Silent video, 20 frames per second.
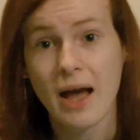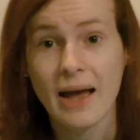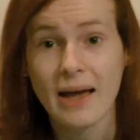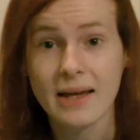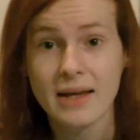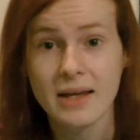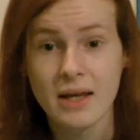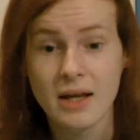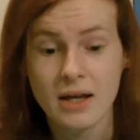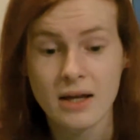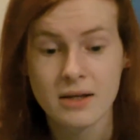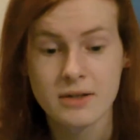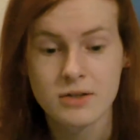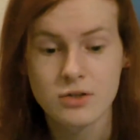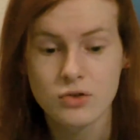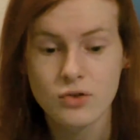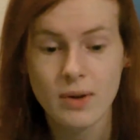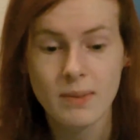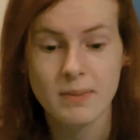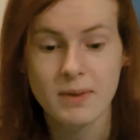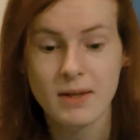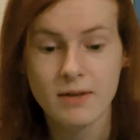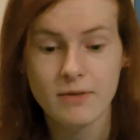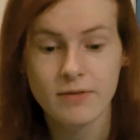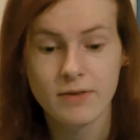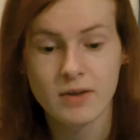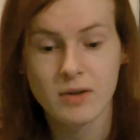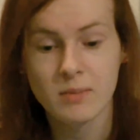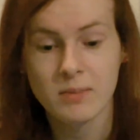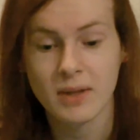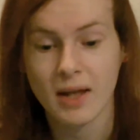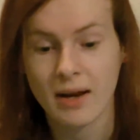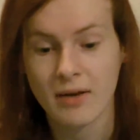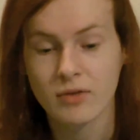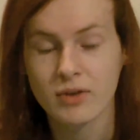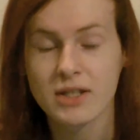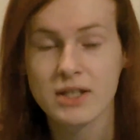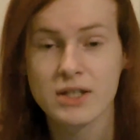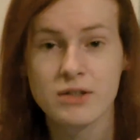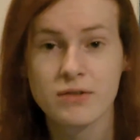I uh, scripted, filmed
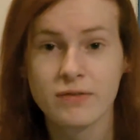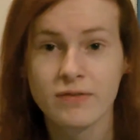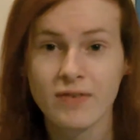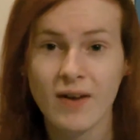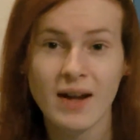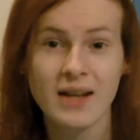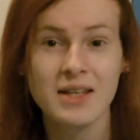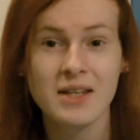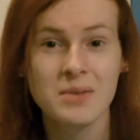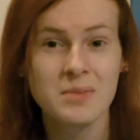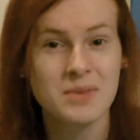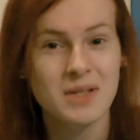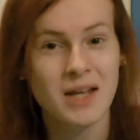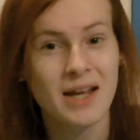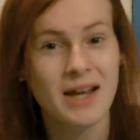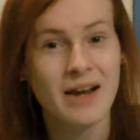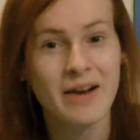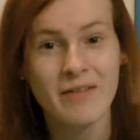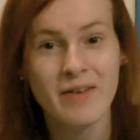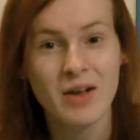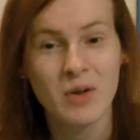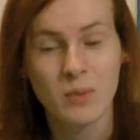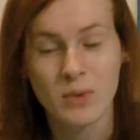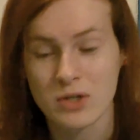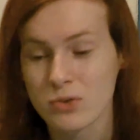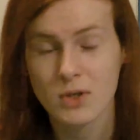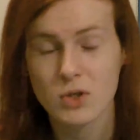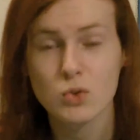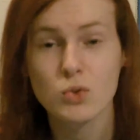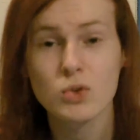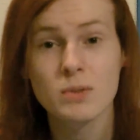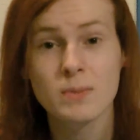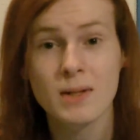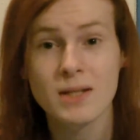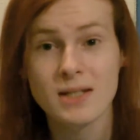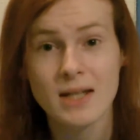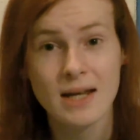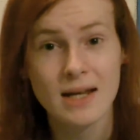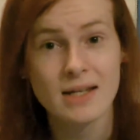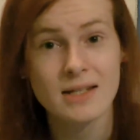and released Fandoms I R L, which
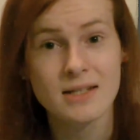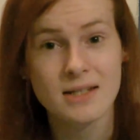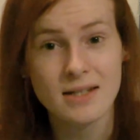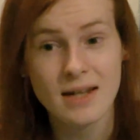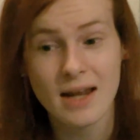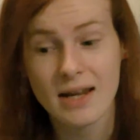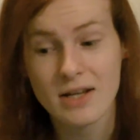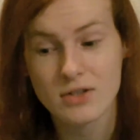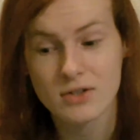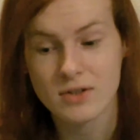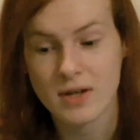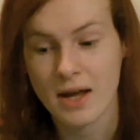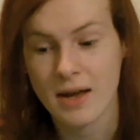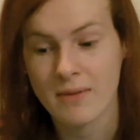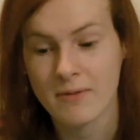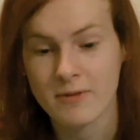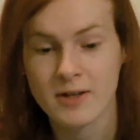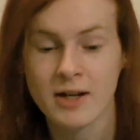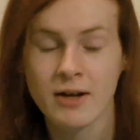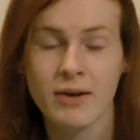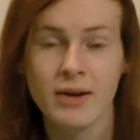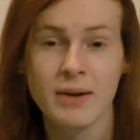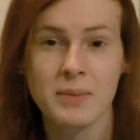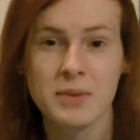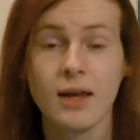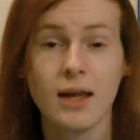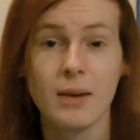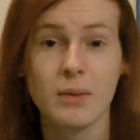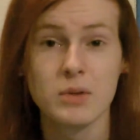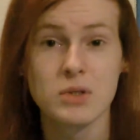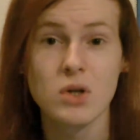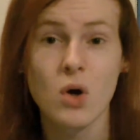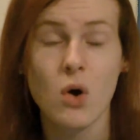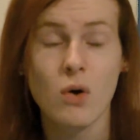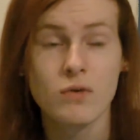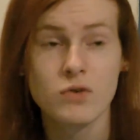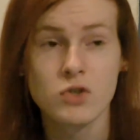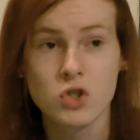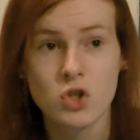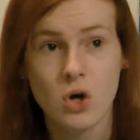was my second sketch uh, video. It was
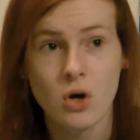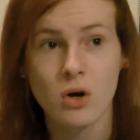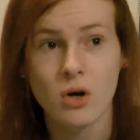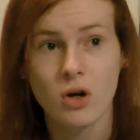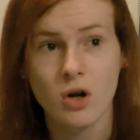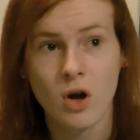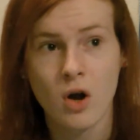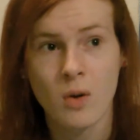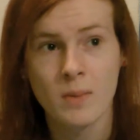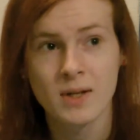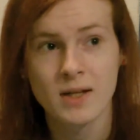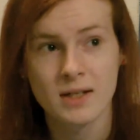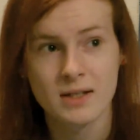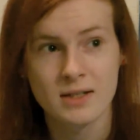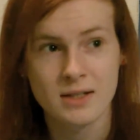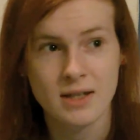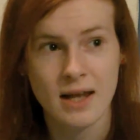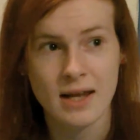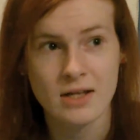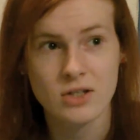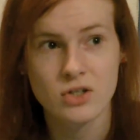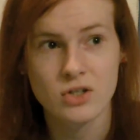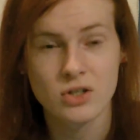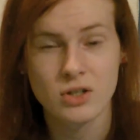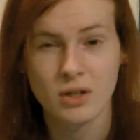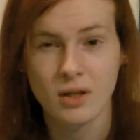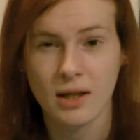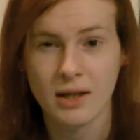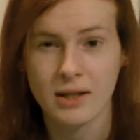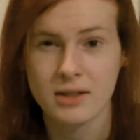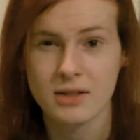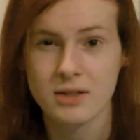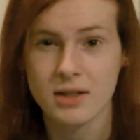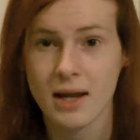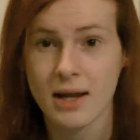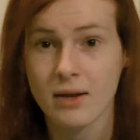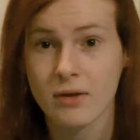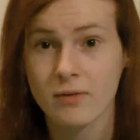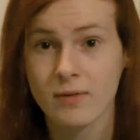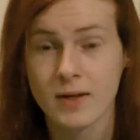sort of short comedic sketch like
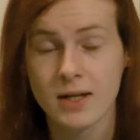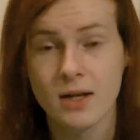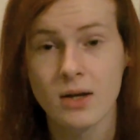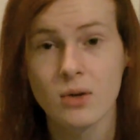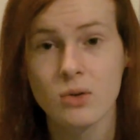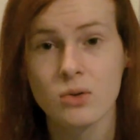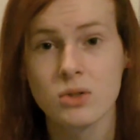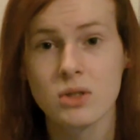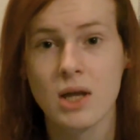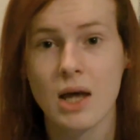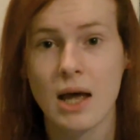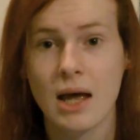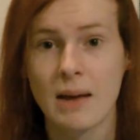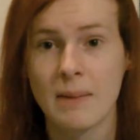style videos.